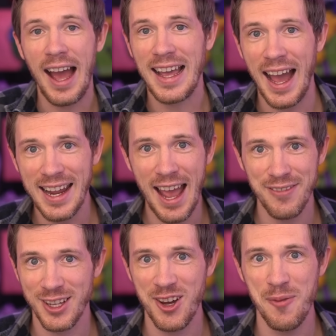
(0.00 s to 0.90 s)
I kind of
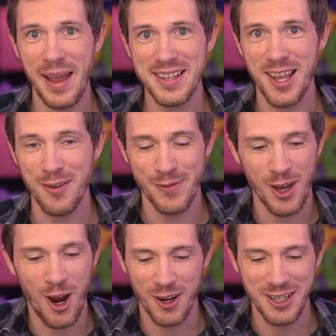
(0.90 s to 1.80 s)
have to go based off of
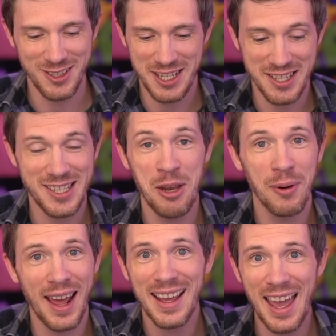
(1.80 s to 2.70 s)
the RNG and see
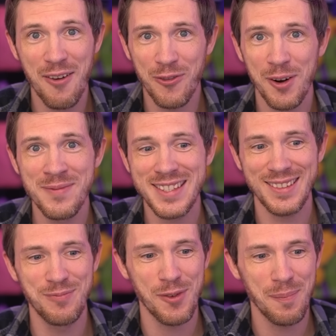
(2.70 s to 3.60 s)
what I get from,
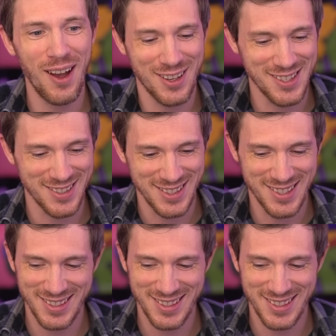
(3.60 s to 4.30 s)
from boxes and